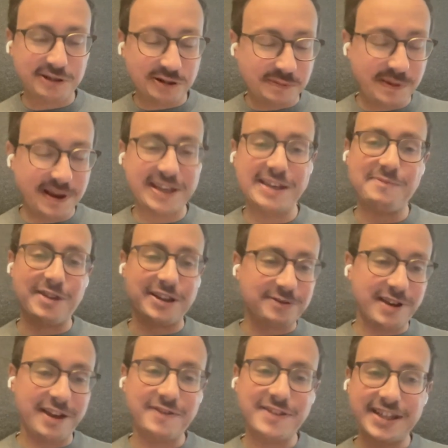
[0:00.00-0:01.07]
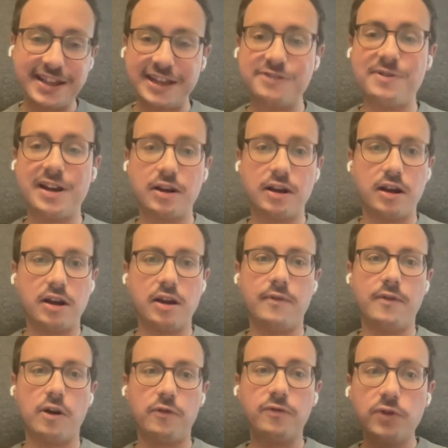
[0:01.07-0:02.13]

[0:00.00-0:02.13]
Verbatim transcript: as a company, but we have seen as well a,